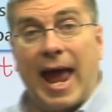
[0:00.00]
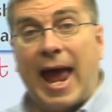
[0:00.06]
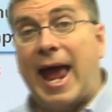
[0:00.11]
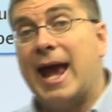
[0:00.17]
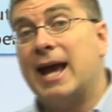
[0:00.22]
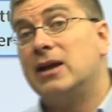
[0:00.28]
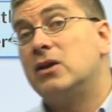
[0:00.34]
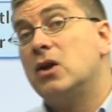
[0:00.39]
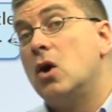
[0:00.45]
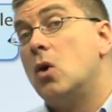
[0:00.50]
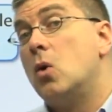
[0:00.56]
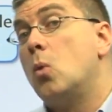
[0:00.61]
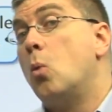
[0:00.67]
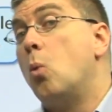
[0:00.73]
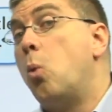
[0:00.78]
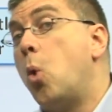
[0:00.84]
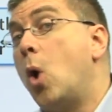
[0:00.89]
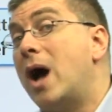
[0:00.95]
And
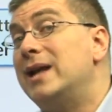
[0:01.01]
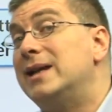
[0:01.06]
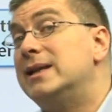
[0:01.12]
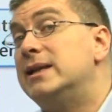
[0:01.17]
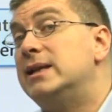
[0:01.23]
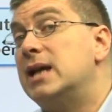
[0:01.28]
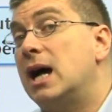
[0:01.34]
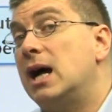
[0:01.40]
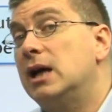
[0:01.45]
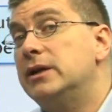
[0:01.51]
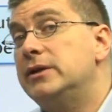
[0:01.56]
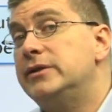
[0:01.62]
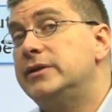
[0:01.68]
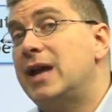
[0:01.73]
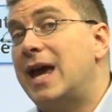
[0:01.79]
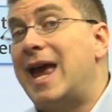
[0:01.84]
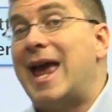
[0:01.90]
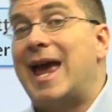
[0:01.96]
what
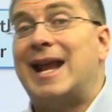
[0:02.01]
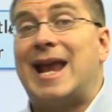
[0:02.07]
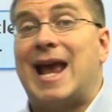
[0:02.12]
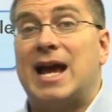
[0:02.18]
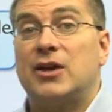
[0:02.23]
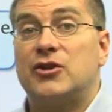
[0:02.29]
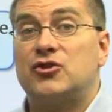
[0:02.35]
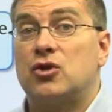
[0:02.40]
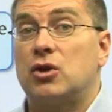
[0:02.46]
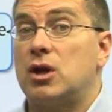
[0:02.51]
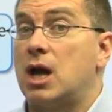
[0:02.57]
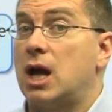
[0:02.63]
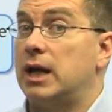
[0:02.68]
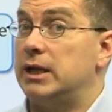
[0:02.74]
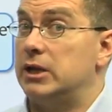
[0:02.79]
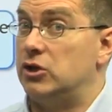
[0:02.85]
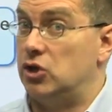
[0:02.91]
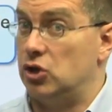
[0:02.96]
does an
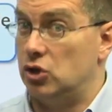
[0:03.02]
astronaut